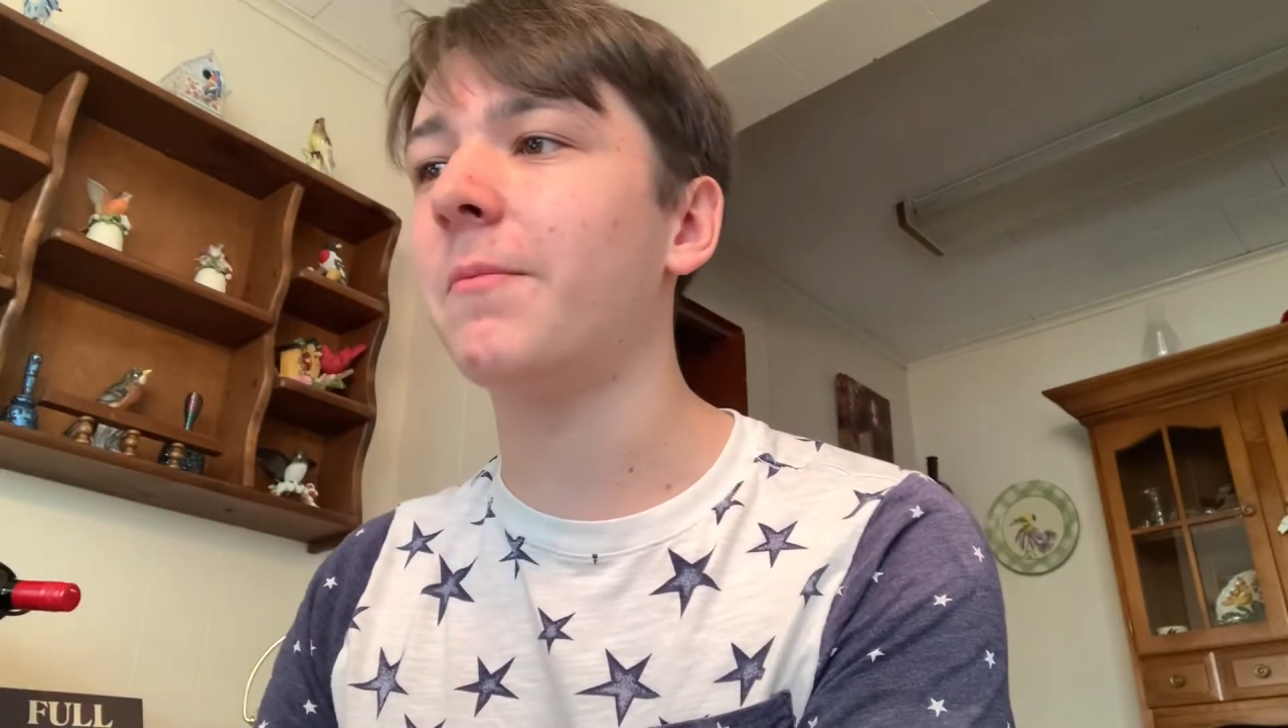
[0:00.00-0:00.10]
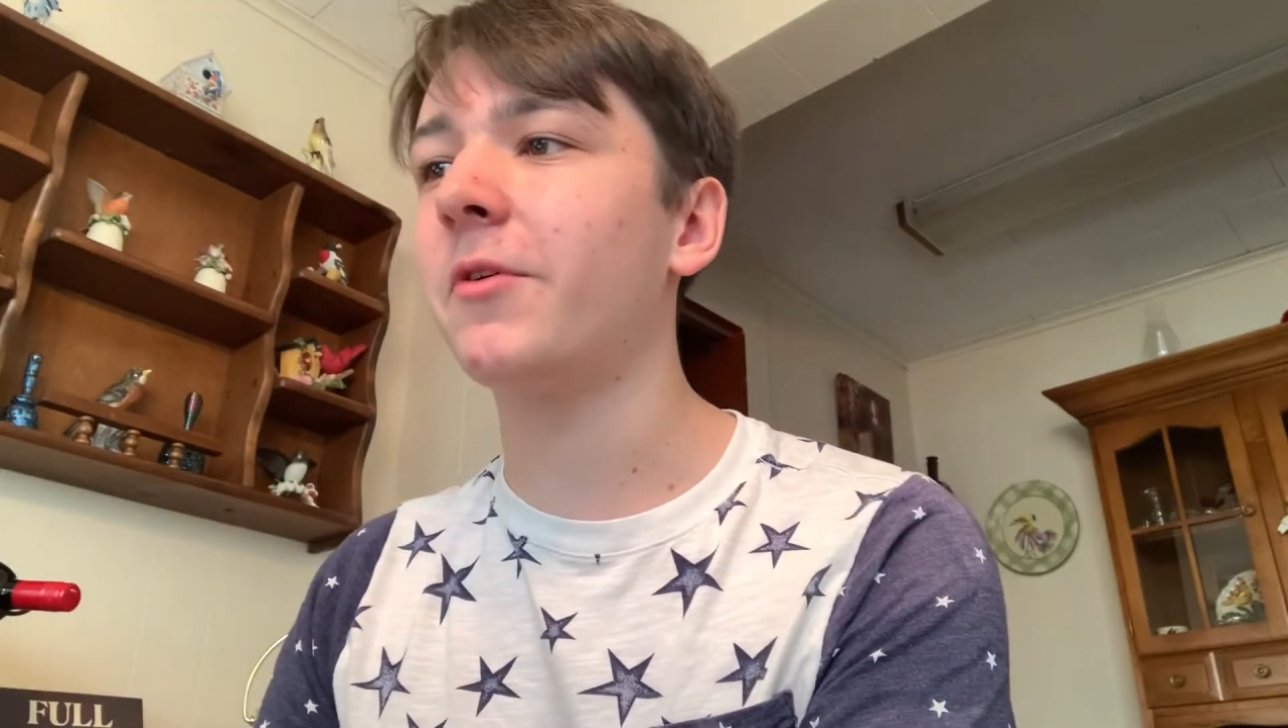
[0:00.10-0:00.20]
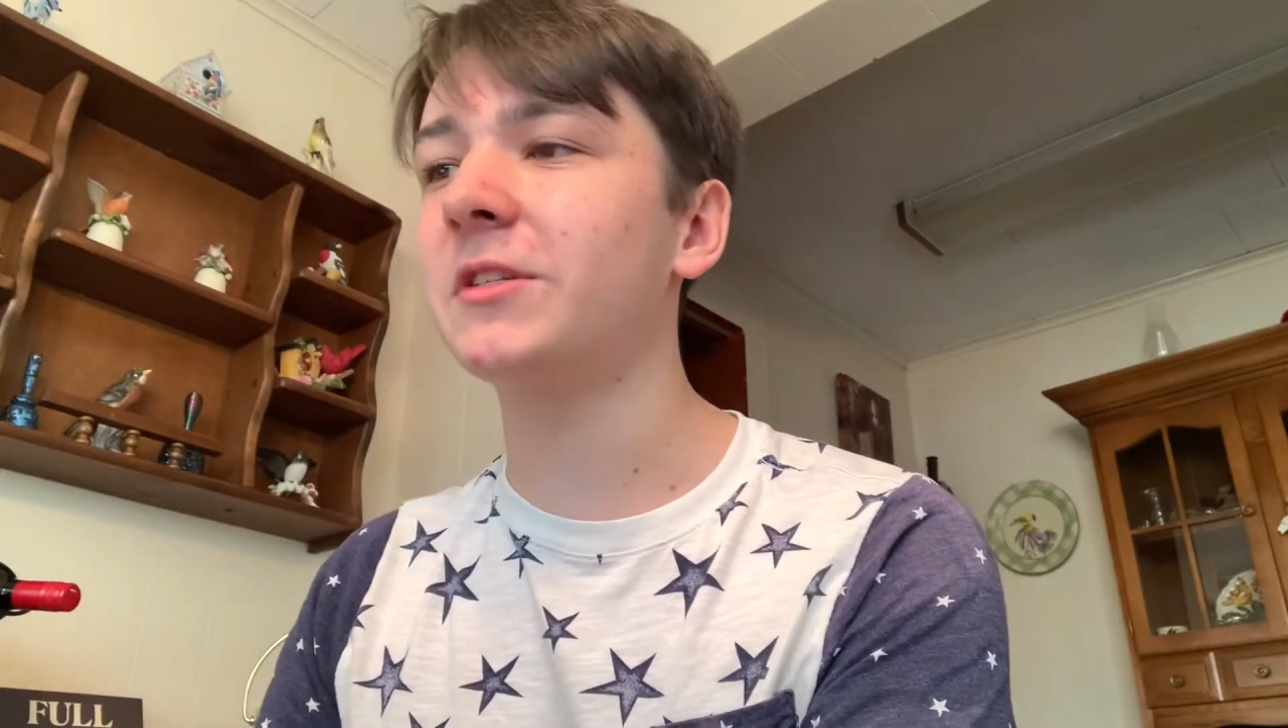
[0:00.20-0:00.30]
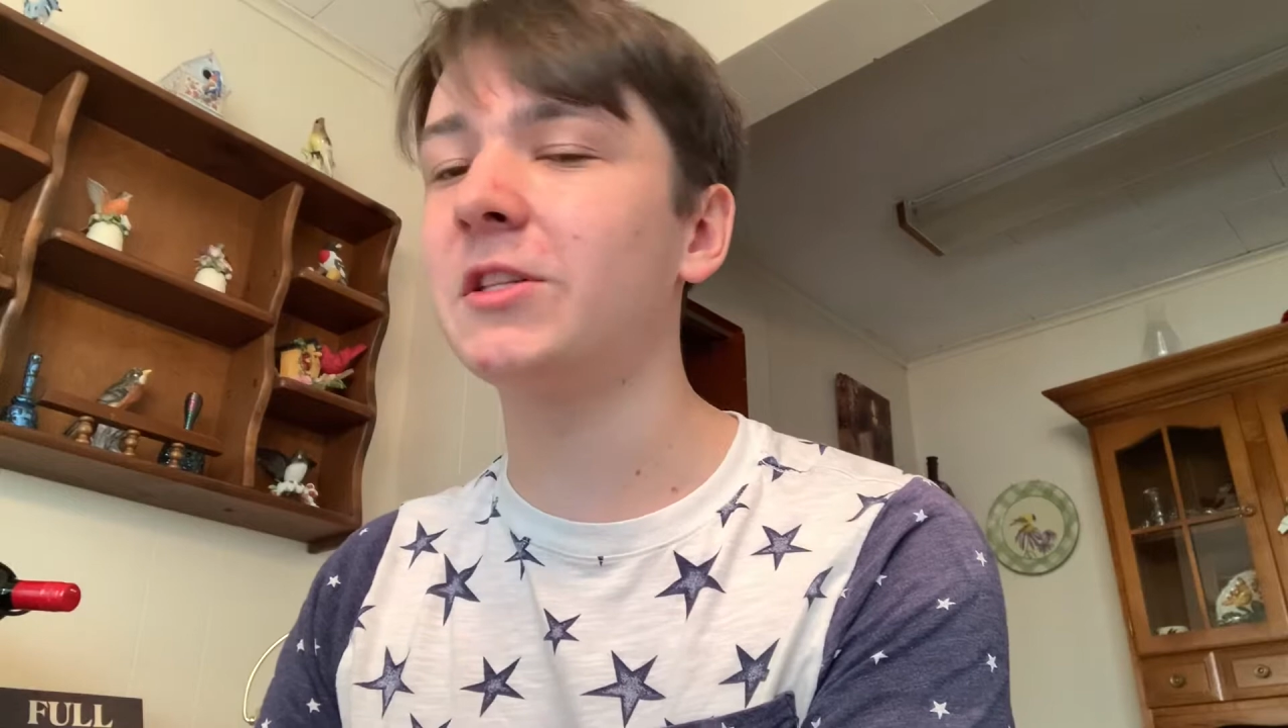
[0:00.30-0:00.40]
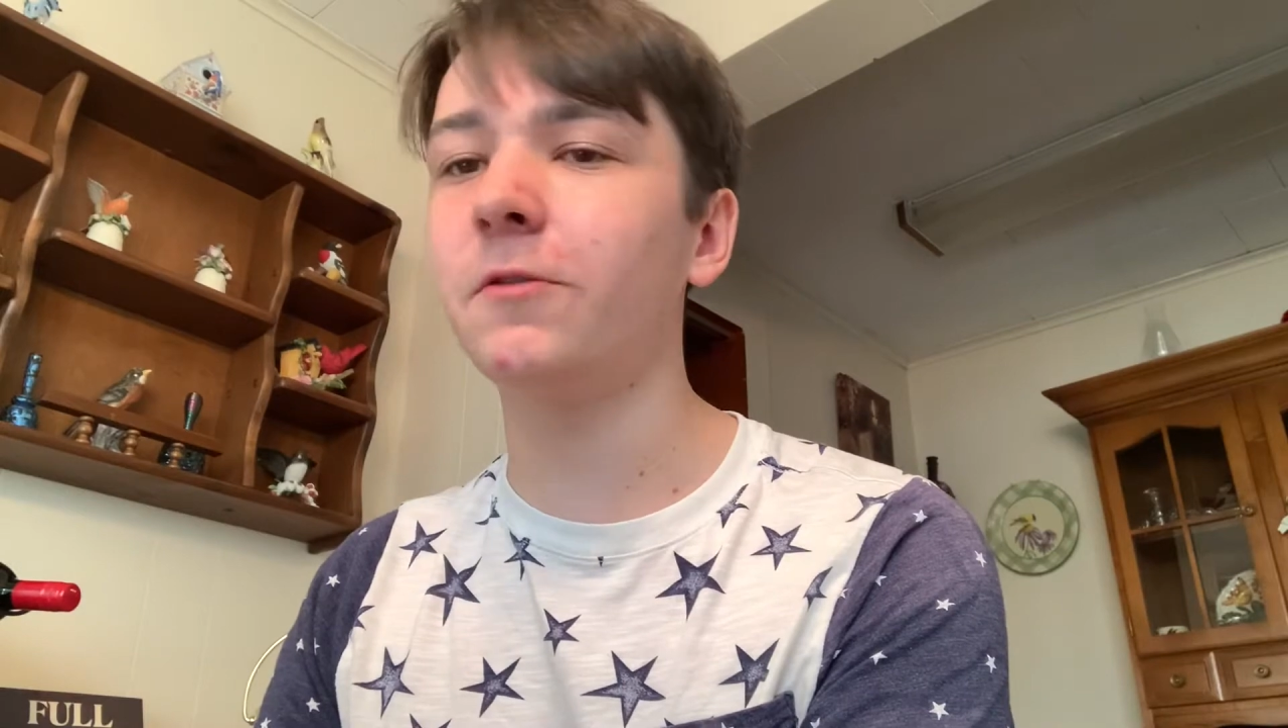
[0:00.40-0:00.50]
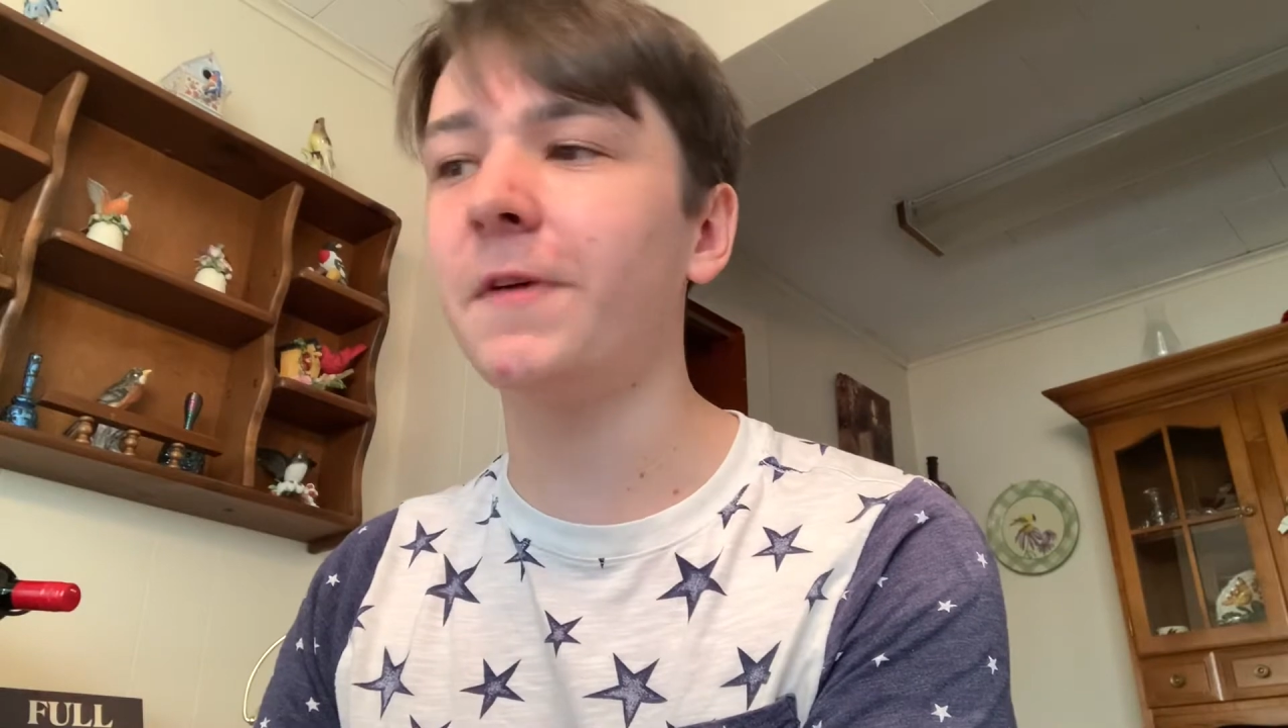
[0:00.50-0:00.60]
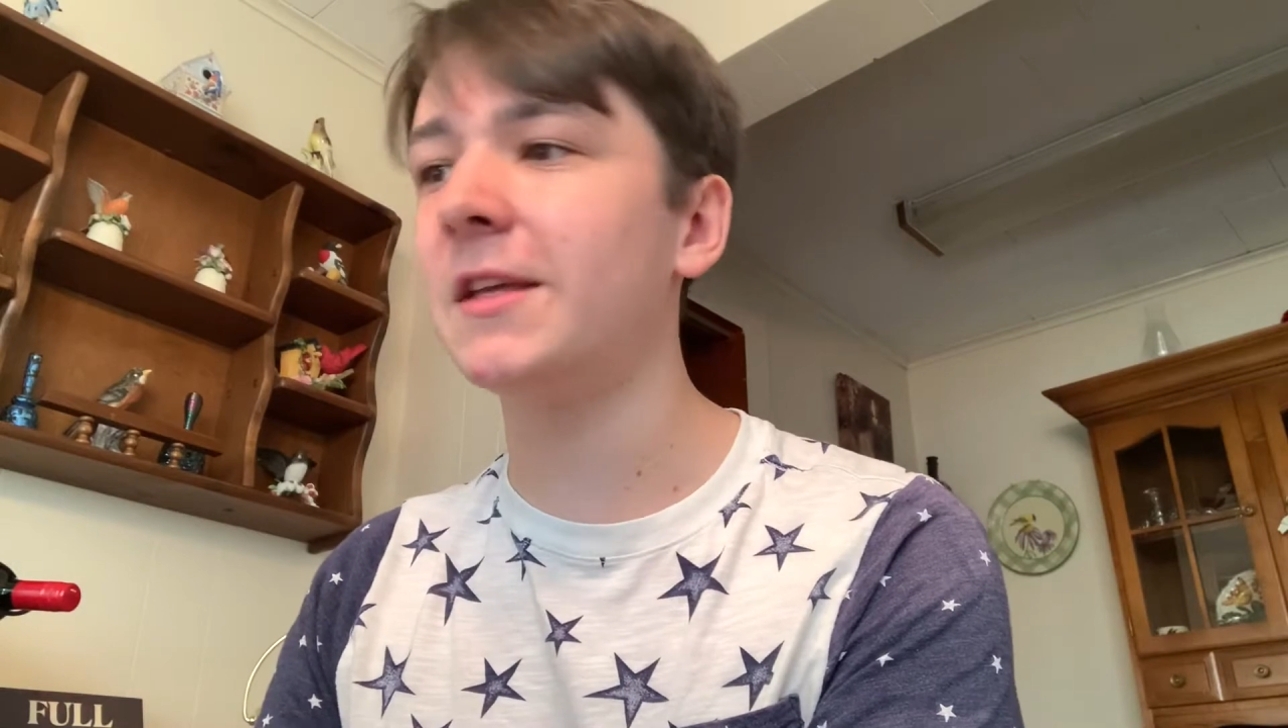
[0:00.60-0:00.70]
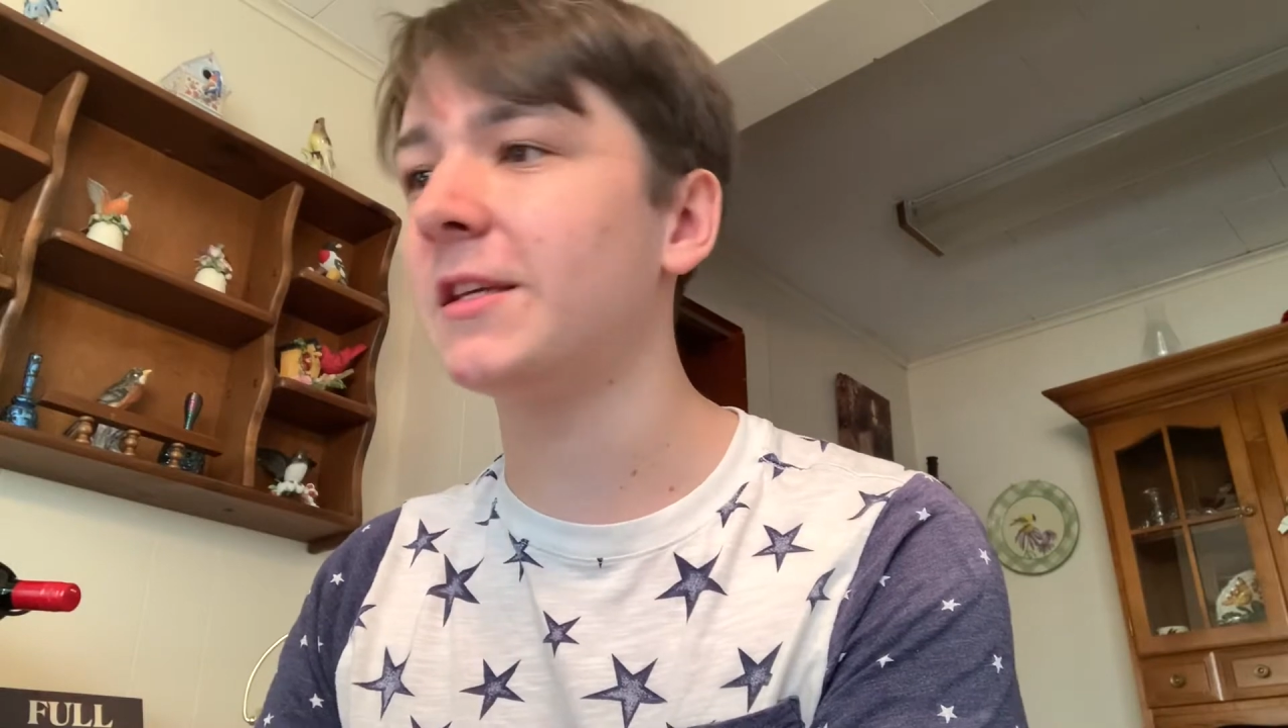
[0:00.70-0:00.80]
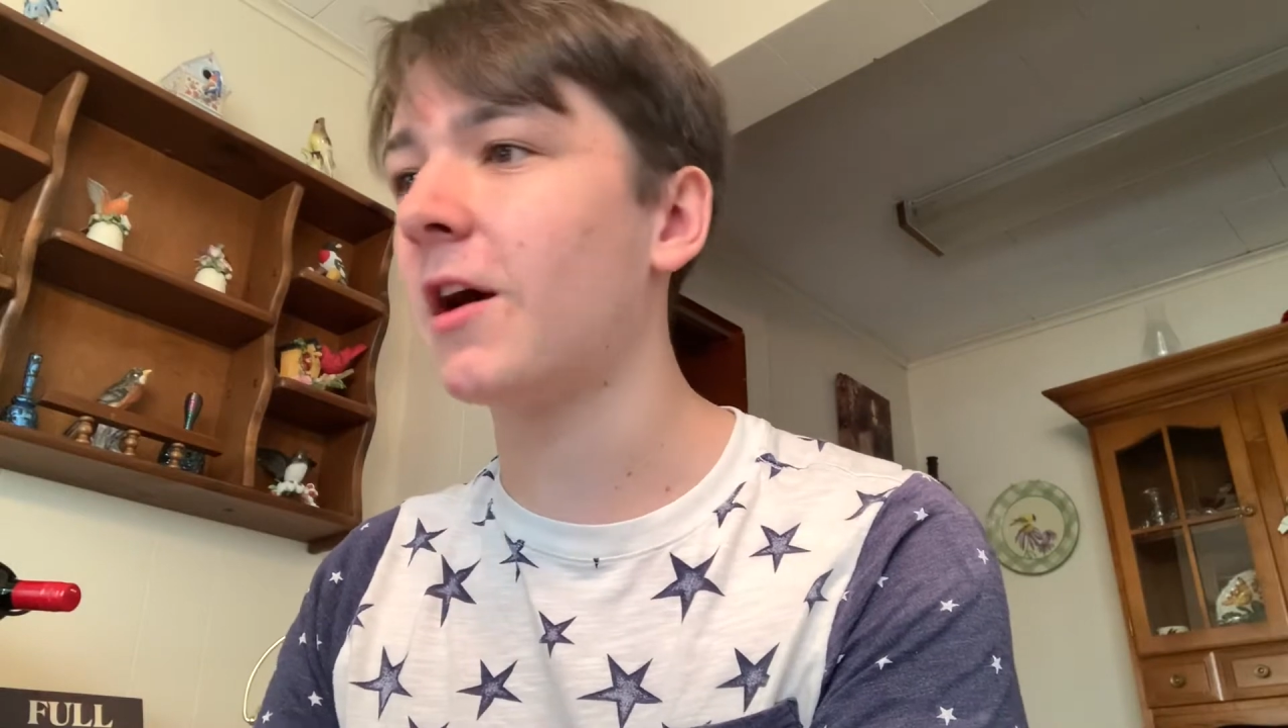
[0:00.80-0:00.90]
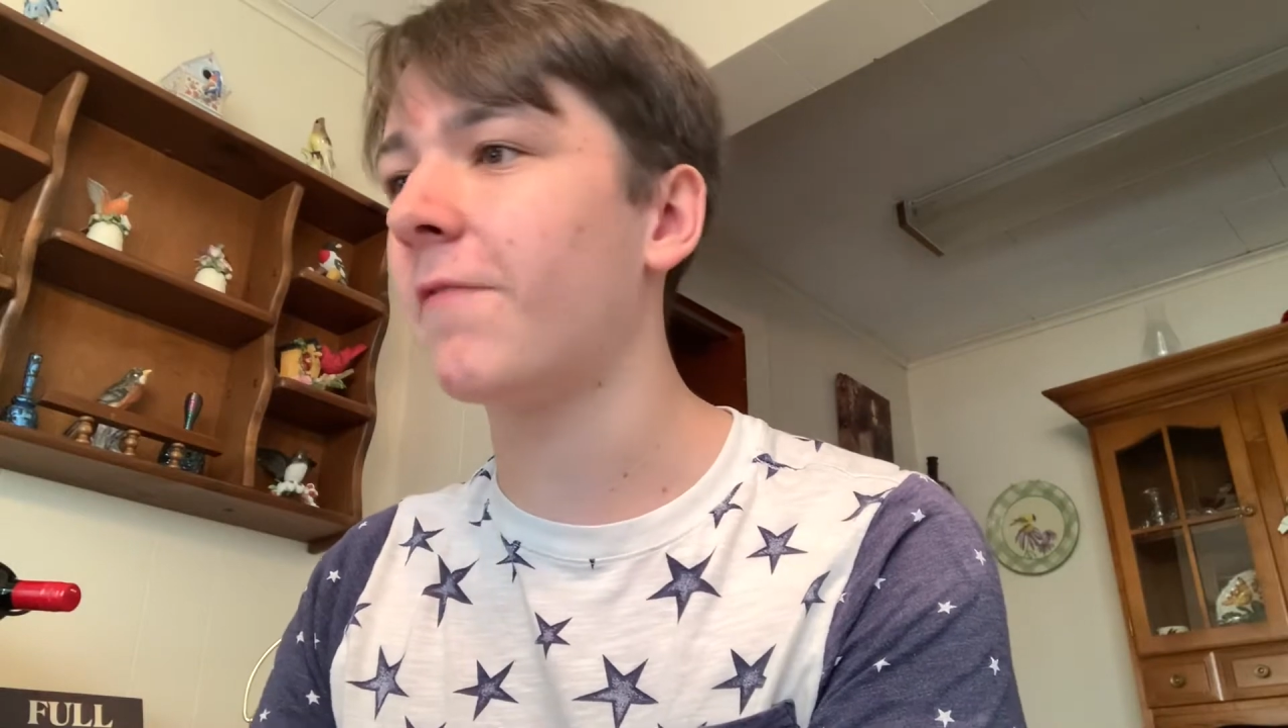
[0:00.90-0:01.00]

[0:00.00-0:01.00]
but you're still facing